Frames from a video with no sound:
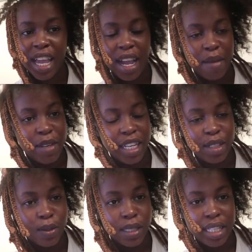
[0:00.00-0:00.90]
I'm willing
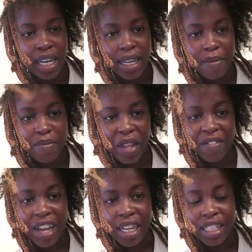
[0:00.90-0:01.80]
to try. I've
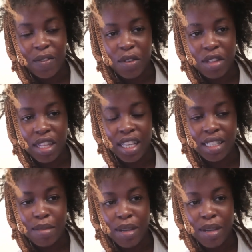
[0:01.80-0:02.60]
hacked a few things,